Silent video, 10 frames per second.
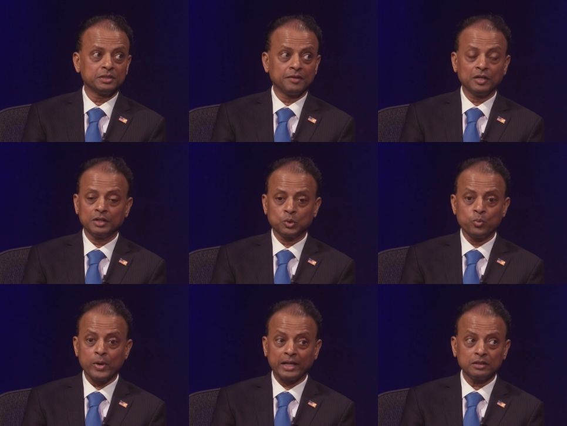They will do
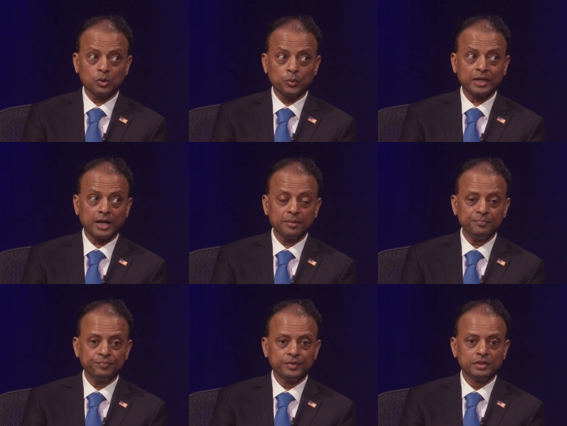well over
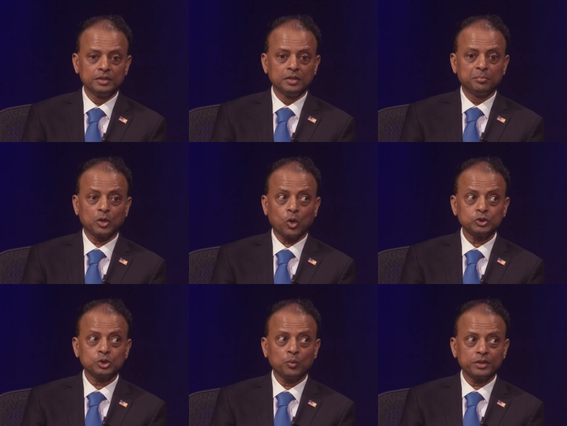time. But
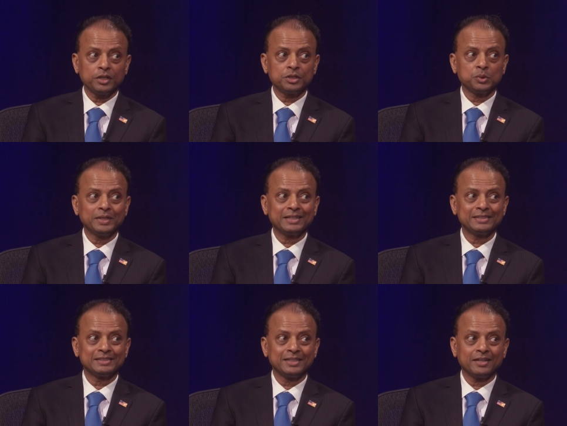also what they're doing
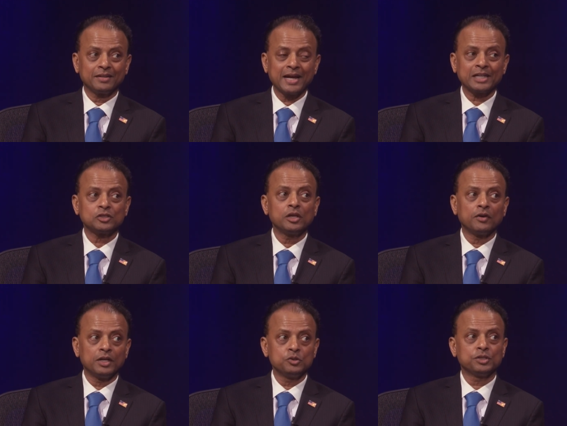is they are actually
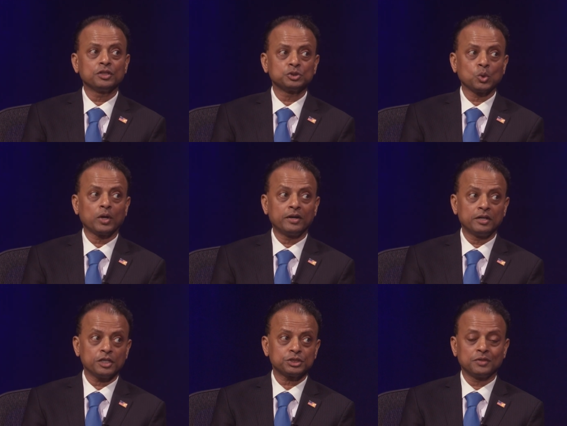reducing the solar
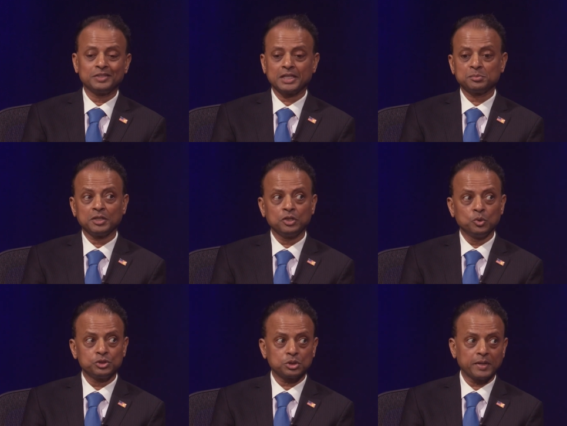industry, which has been a
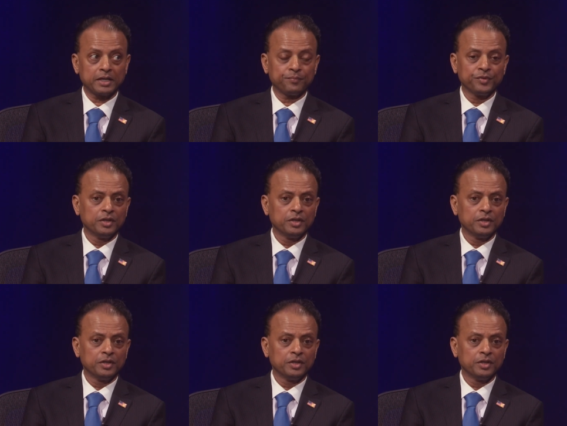huge threat.